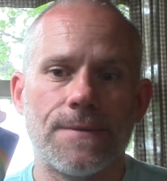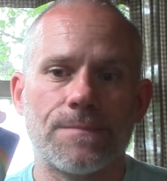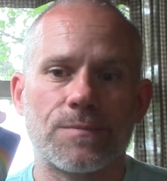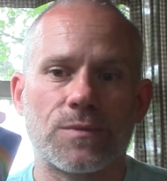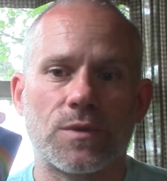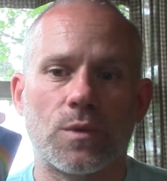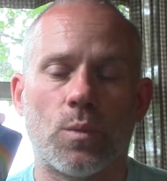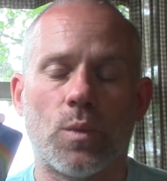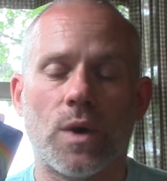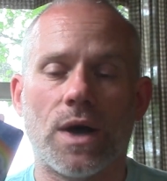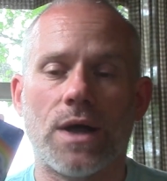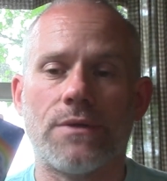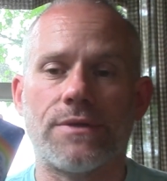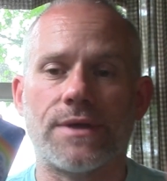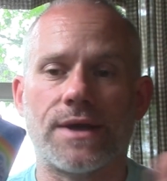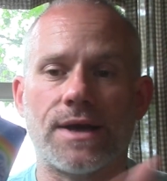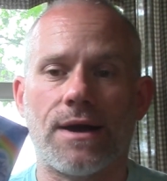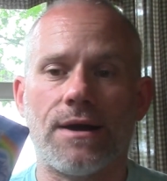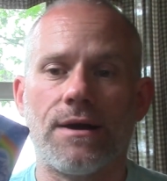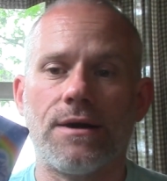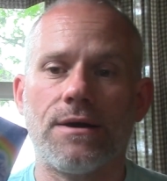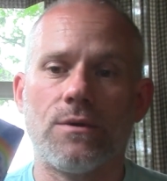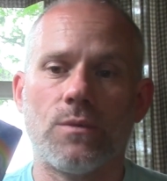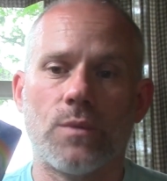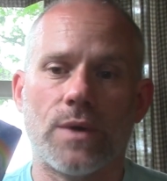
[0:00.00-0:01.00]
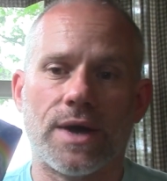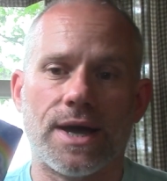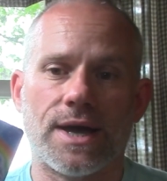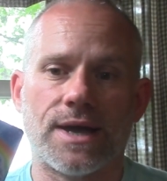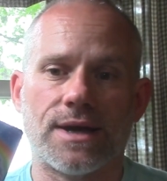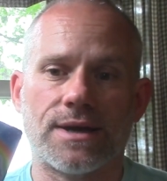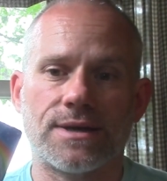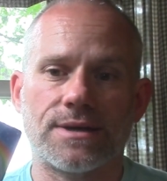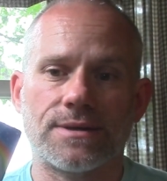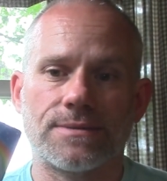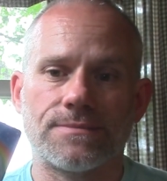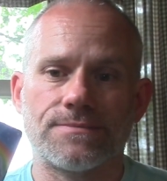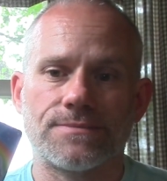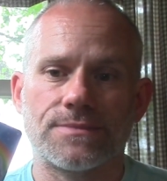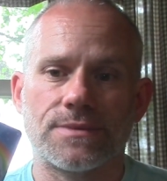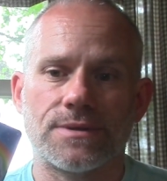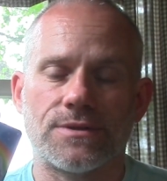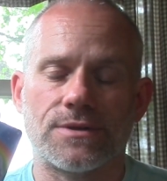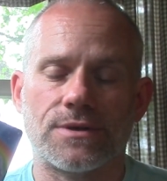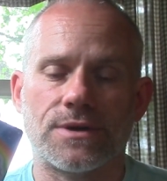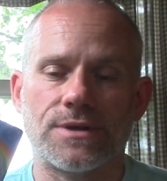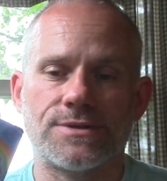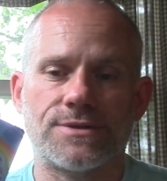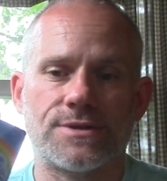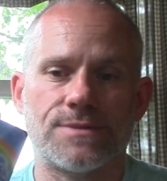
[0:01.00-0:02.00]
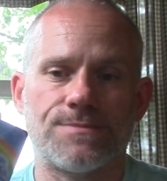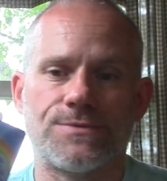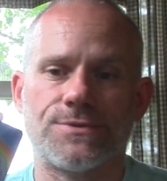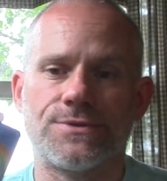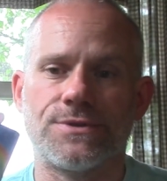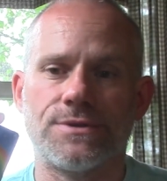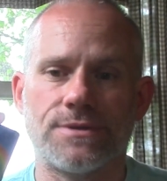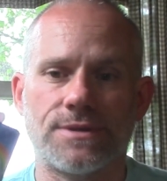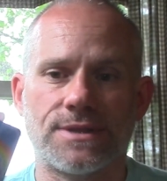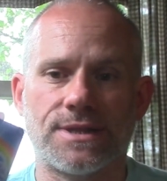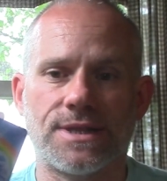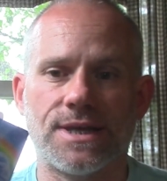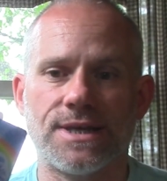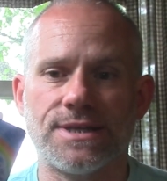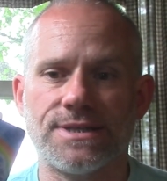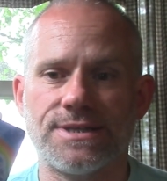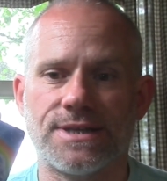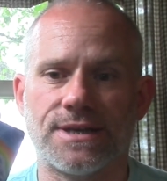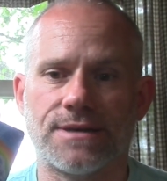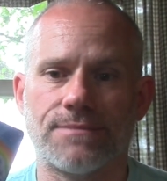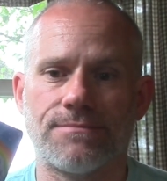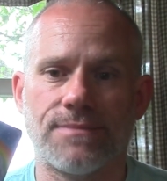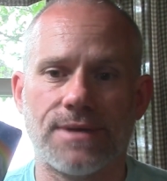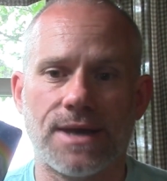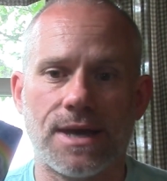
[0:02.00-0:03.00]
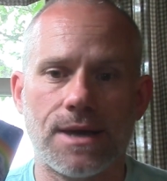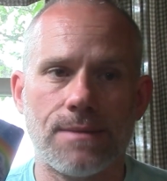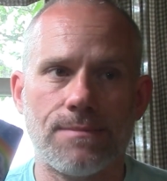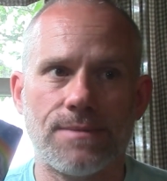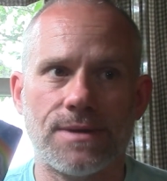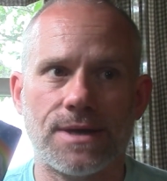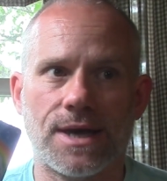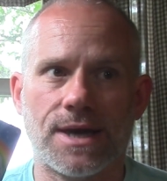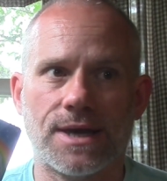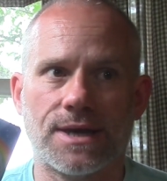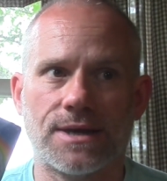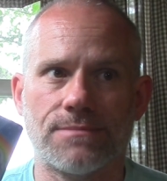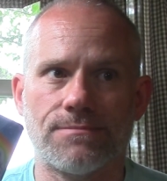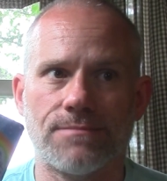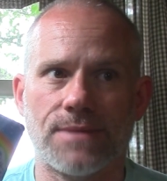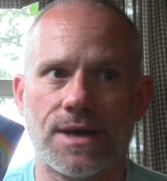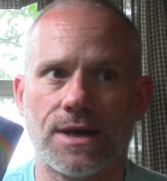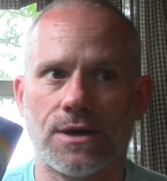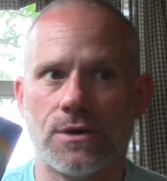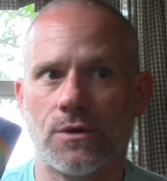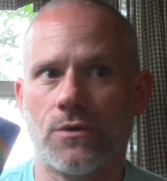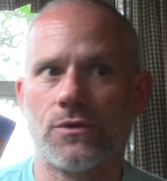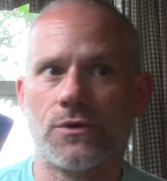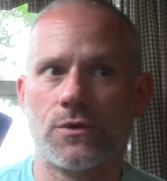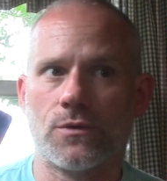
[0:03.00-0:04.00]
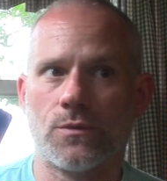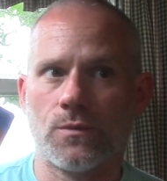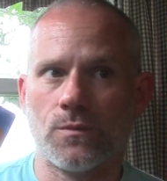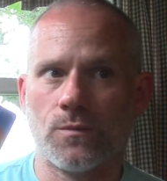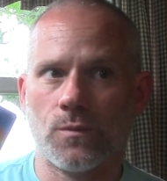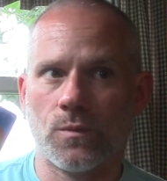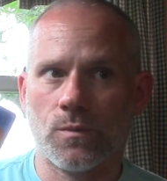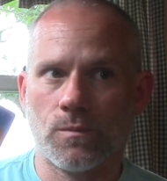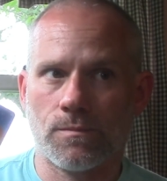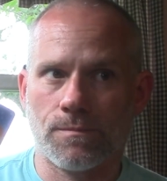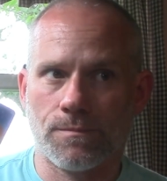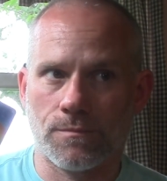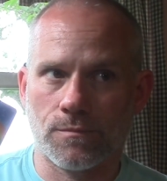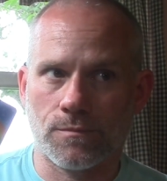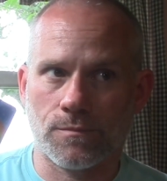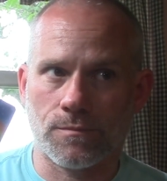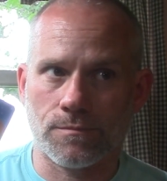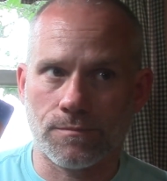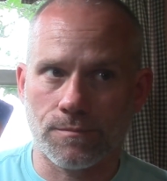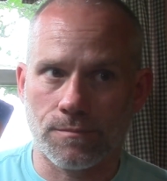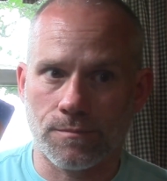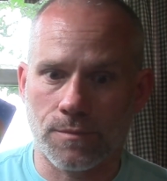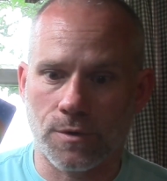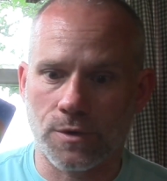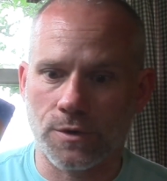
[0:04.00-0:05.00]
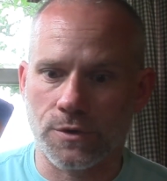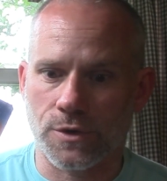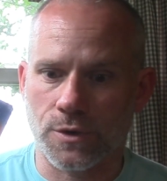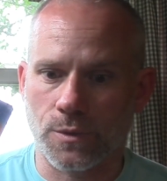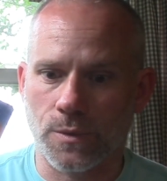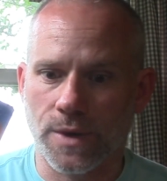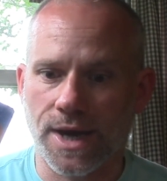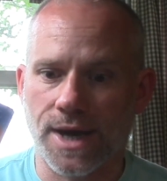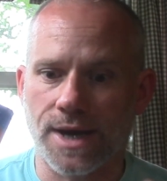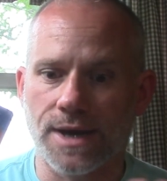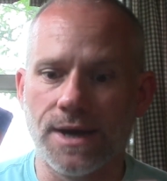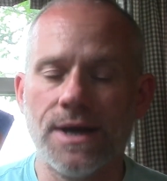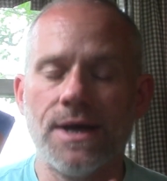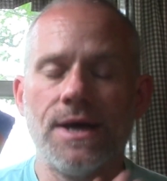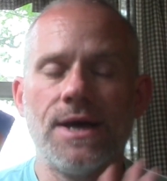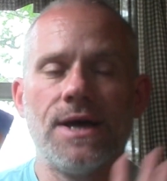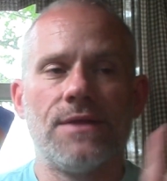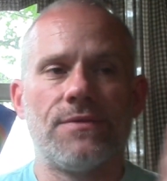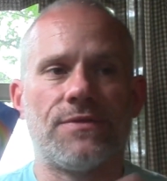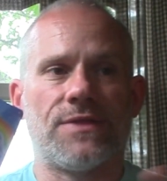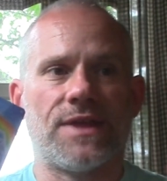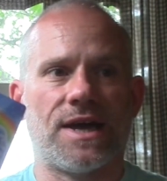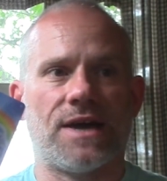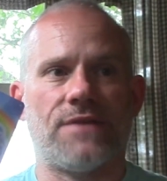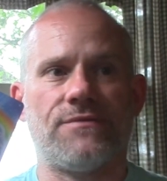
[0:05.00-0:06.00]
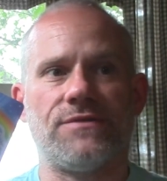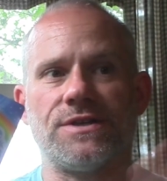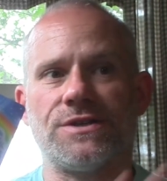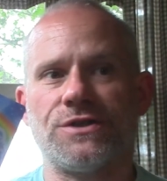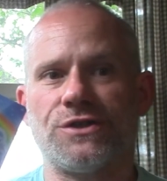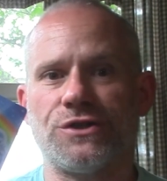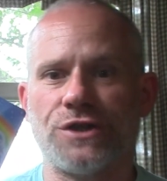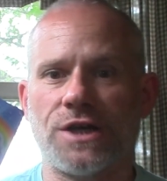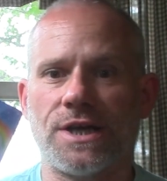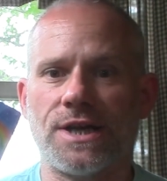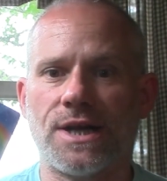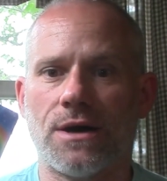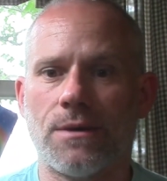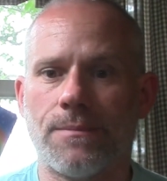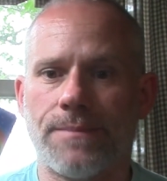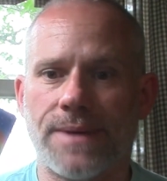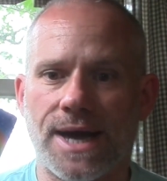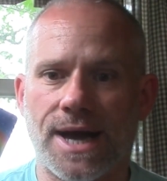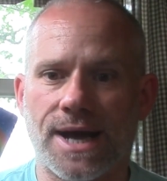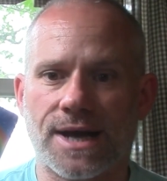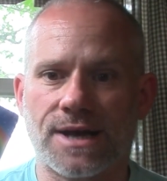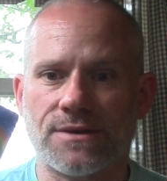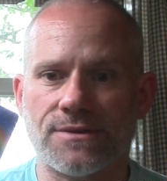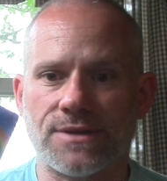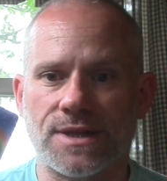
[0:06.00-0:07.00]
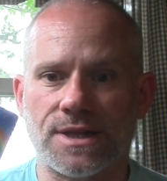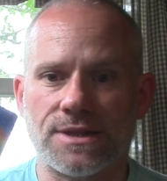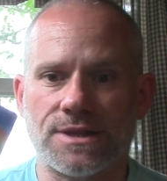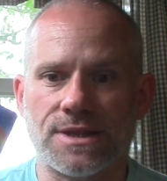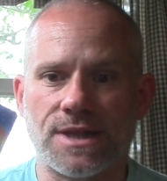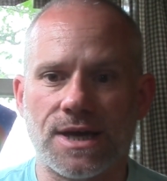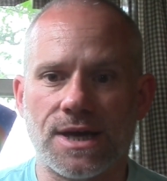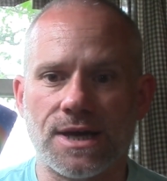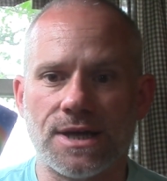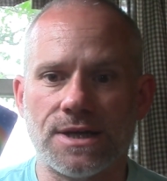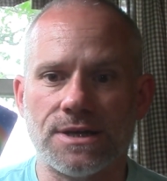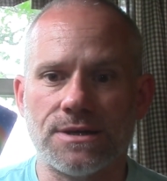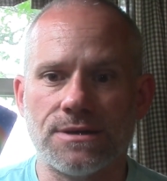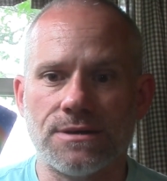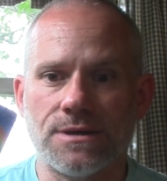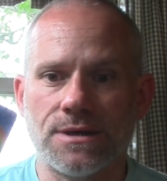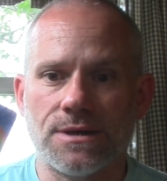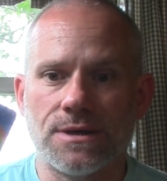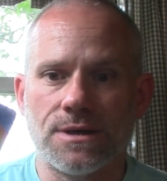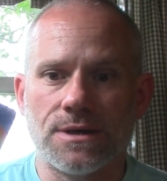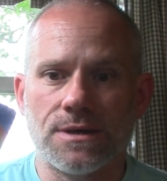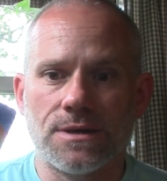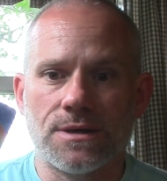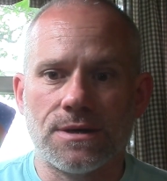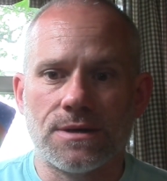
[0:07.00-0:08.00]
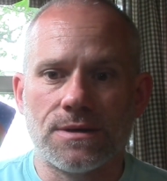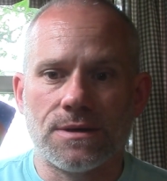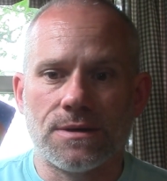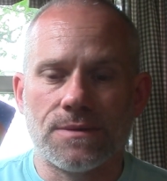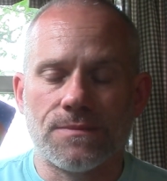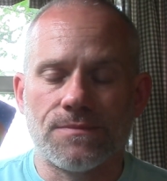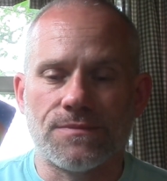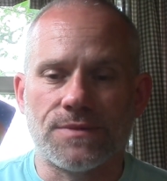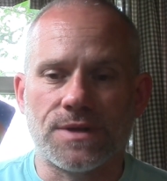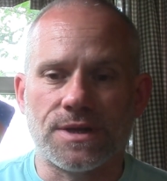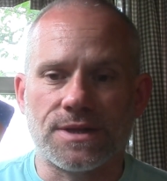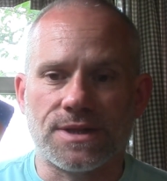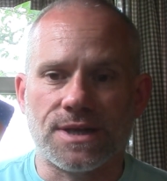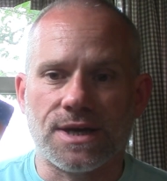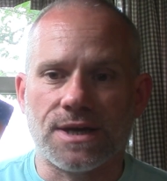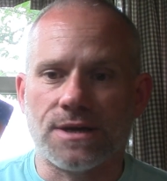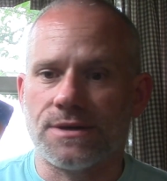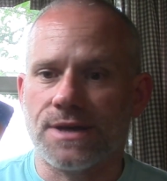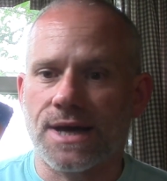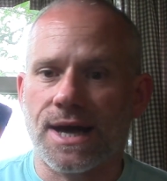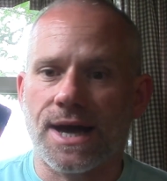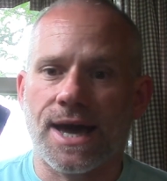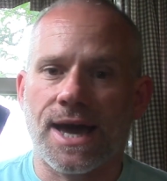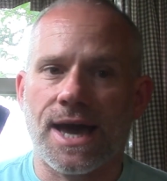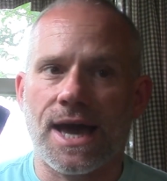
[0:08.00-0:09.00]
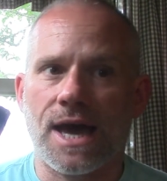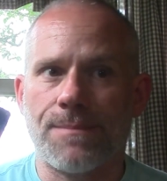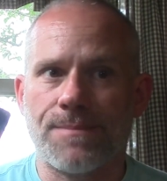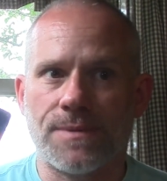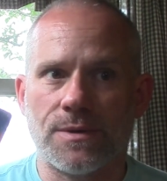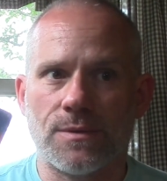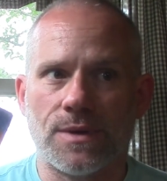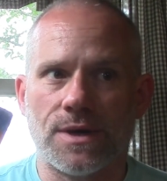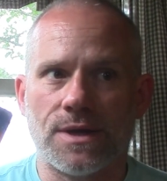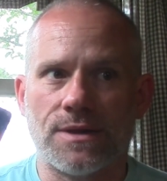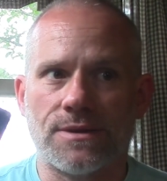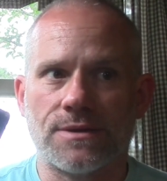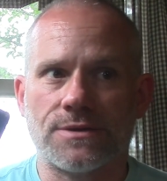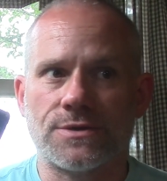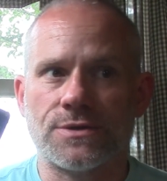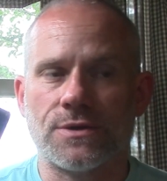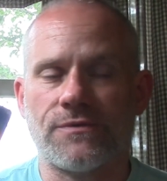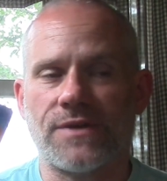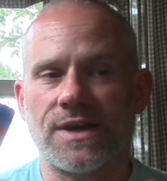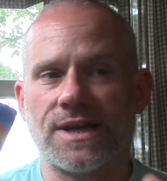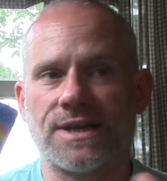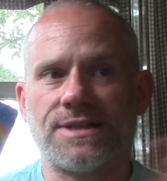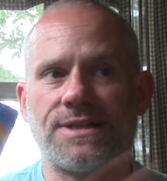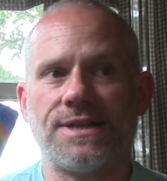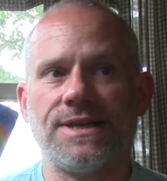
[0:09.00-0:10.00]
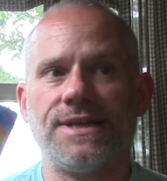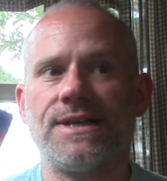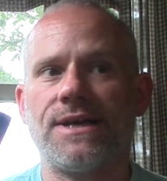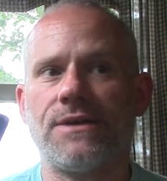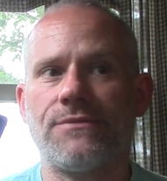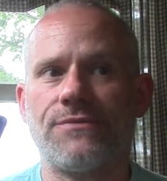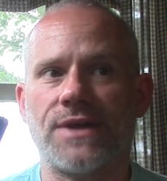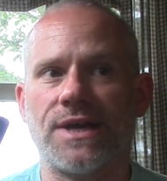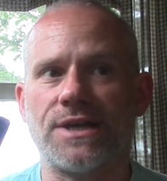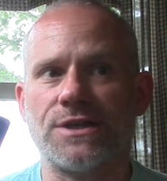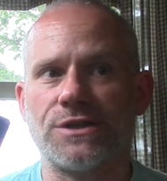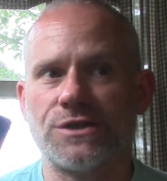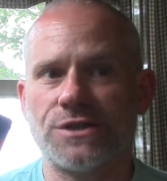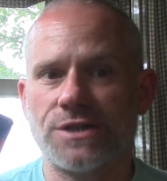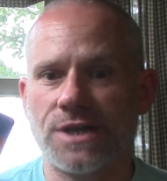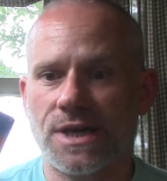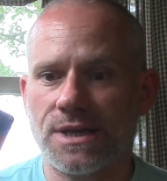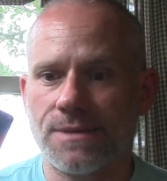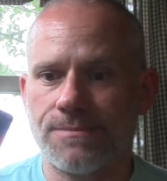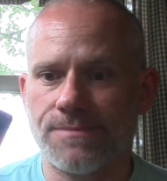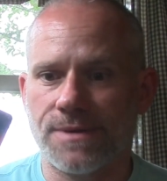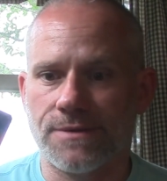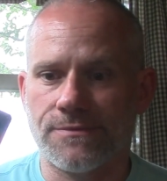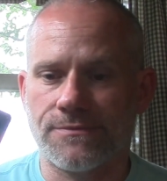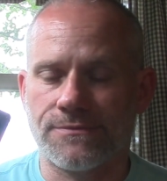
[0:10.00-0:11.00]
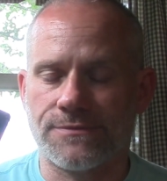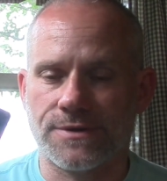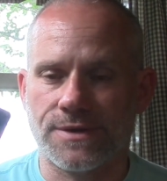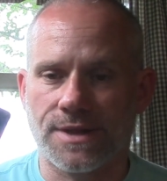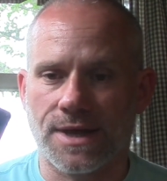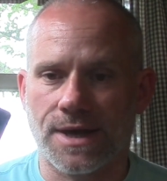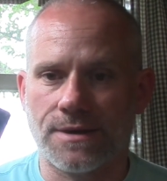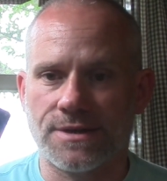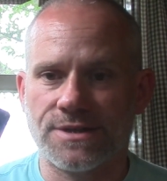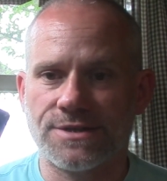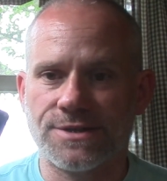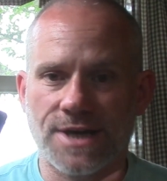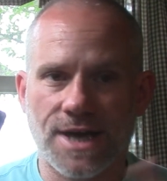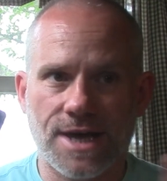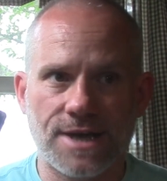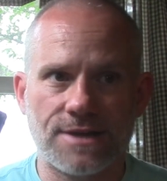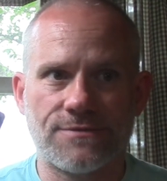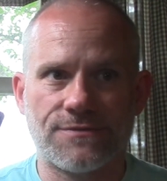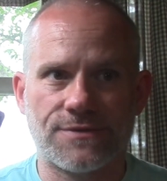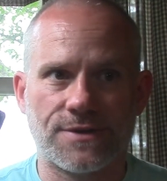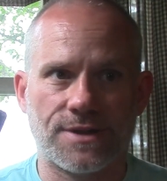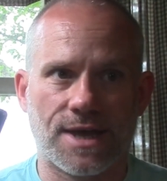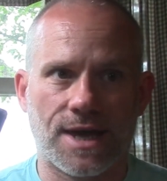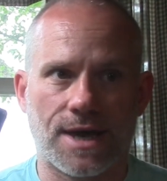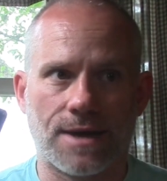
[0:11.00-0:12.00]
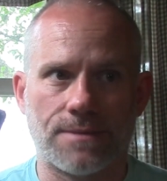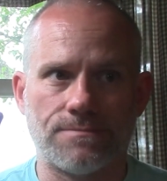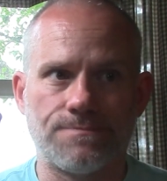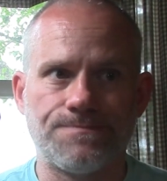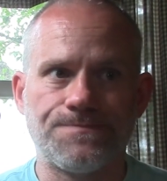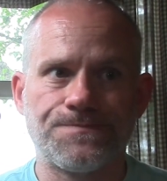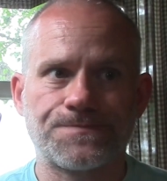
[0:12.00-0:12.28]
while they are awake, there are some certain things here maybe I can make go their more their way. They have this shed out back that they that they're not happy with. So if I clean out that shed a bit for that shed for them,